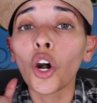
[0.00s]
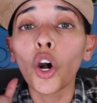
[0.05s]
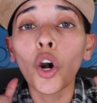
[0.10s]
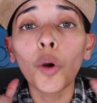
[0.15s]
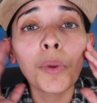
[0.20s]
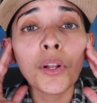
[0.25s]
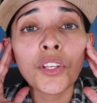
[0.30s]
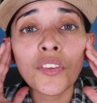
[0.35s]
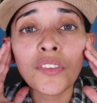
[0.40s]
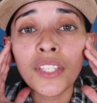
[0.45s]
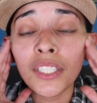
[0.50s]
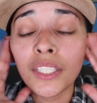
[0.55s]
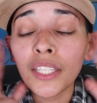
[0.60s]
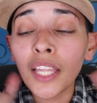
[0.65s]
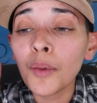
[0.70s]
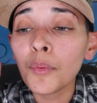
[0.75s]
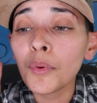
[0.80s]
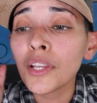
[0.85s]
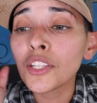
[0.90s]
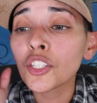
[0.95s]
a whole bunch of
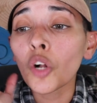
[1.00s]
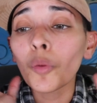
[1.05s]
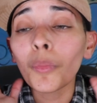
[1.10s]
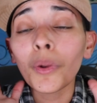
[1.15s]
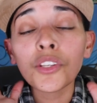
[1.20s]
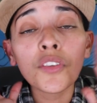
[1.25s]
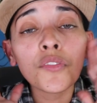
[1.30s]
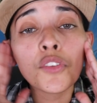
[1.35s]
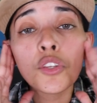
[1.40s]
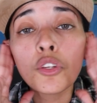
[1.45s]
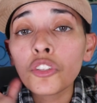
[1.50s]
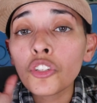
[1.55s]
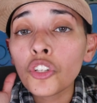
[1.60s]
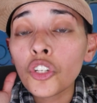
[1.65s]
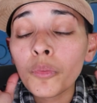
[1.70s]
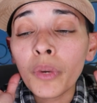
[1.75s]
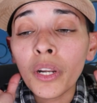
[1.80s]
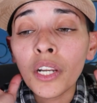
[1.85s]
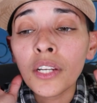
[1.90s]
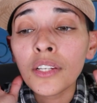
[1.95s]
celebrities, a whole bunch of
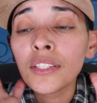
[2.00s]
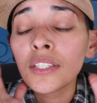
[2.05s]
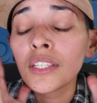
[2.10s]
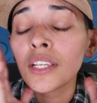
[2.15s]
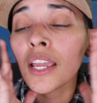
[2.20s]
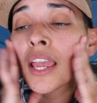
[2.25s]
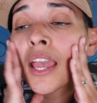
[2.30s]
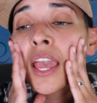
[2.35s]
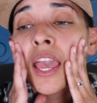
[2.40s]
YouTubers,